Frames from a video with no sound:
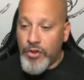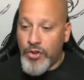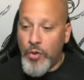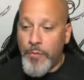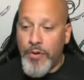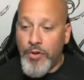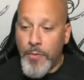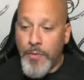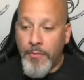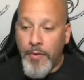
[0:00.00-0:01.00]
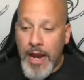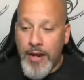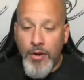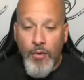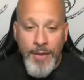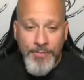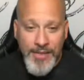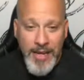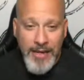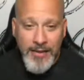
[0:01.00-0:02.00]
her super duper brand new
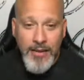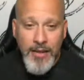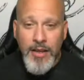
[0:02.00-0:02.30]
website.